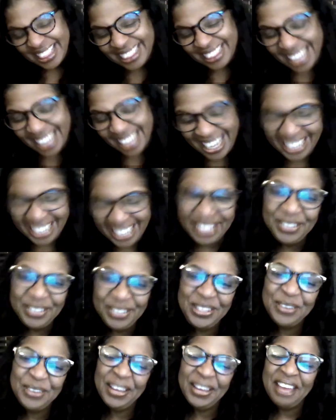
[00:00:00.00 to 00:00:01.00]
thank you.
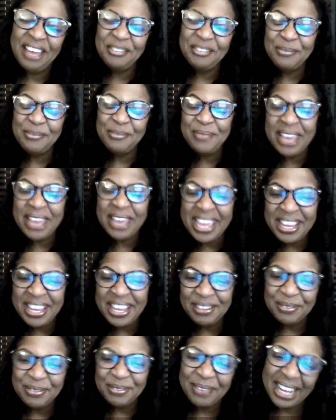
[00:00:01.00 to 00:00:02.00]
You have
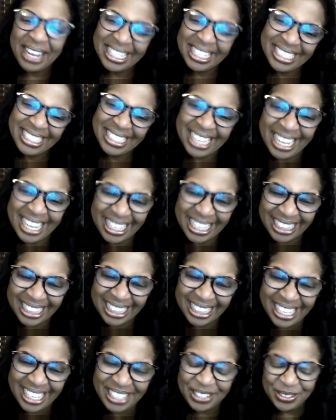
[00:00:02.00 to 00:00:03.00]
made my day.
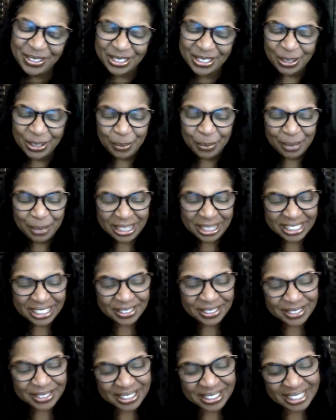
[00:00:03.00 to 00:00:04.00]
Thank you so much.
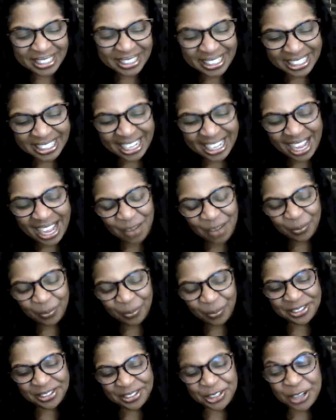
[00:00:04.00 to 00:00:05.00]
Those are such kind
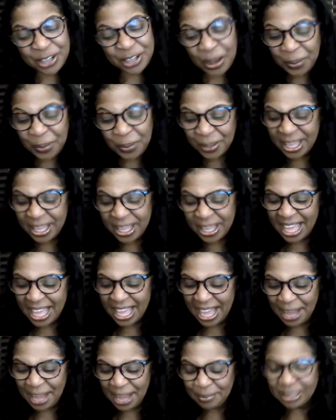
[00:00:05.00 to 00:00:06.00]
words.
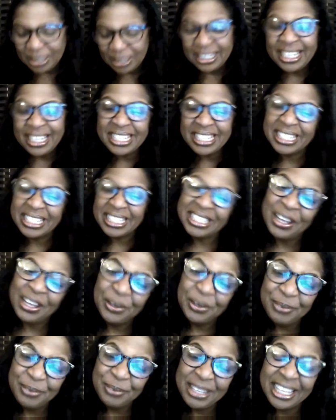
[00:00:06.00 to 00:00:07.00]
Lisa
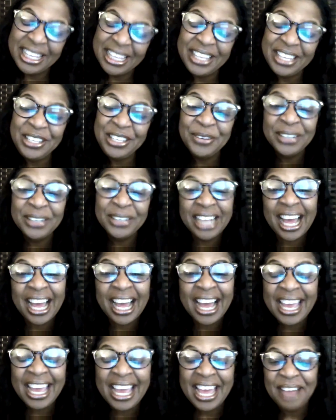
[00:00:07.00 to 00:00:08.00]
told me that you and
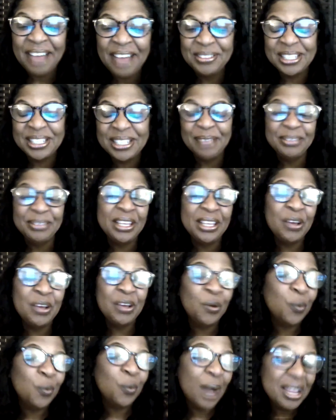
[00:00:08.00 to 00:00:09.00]
I have something
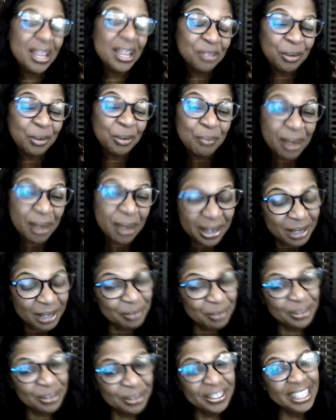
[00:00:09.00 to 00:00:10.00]
quite
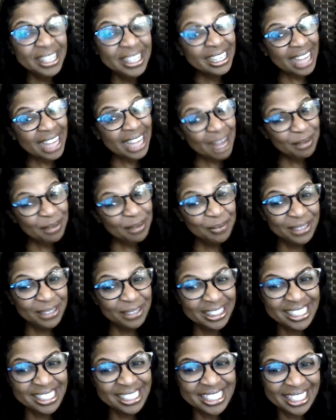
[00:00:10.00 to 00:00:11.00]
remarkable in common
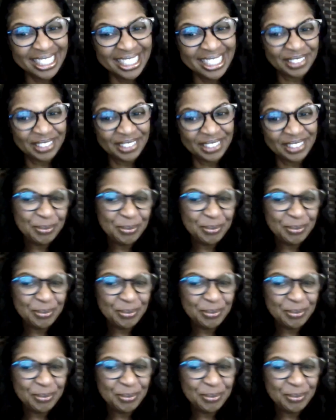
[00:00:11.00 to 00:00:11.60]
with each other.